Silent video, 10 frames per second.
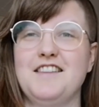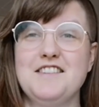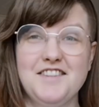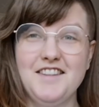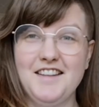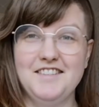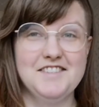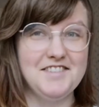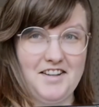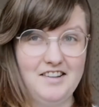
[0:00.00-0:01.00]
Isn't that
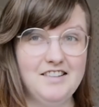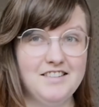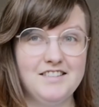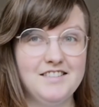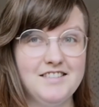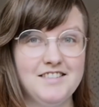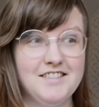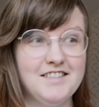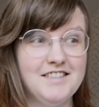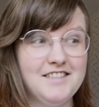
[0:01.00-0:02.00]
insane?
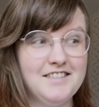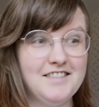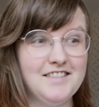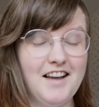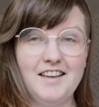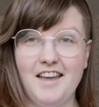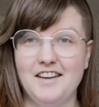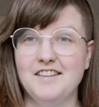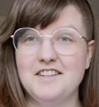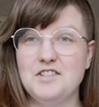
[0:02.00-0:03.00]
Again,